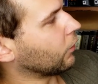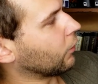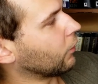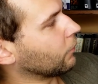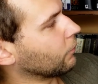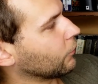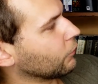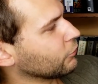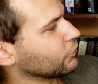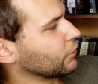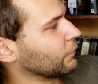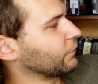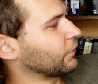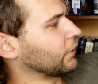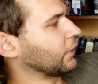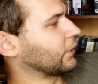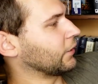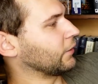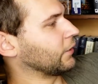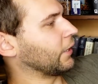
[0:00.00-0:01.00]
um, or
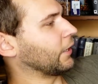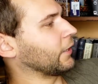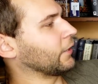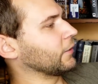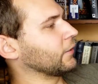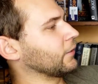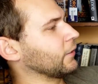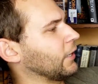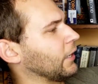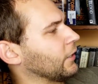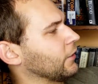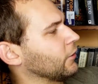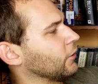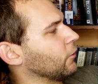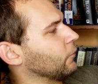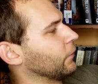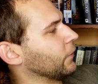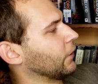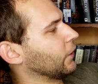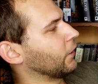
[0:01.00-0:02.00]
something like that kind of
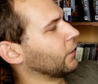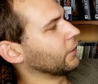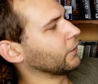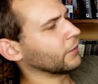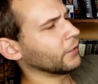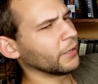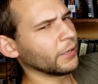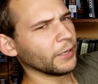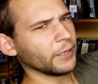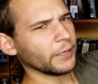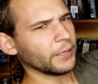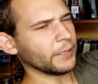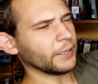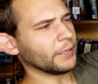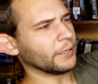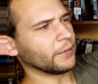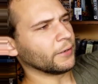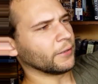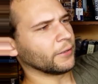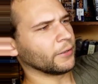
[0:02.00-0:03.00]
going on
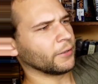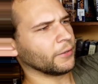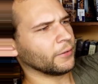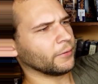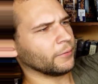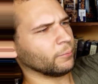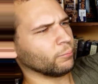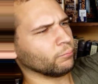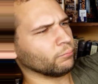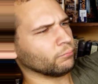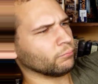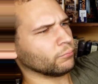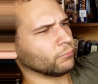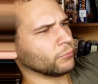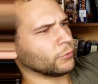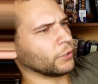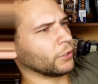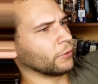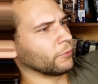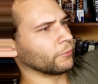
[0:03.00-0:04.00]
in the,
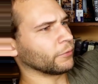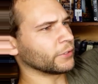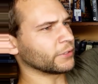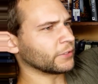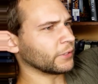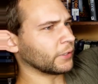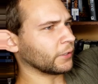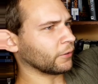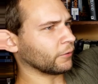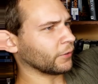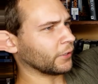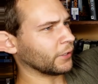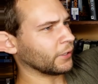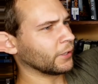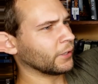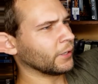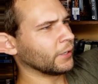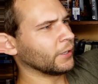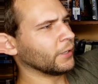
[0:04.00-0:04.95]
you know, the scenery.